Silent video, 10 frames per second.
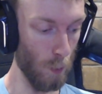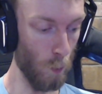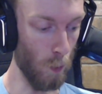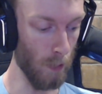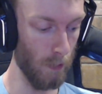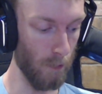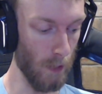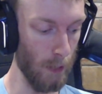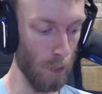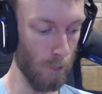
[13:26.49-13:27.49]
want the
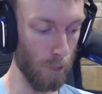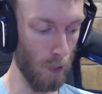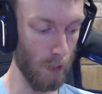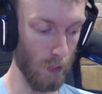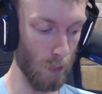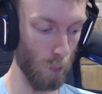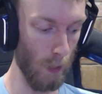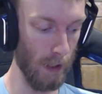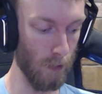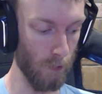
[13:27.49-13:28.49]
Fire Dog for, because
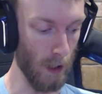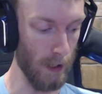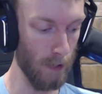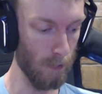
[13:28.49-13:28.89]
weak to fire.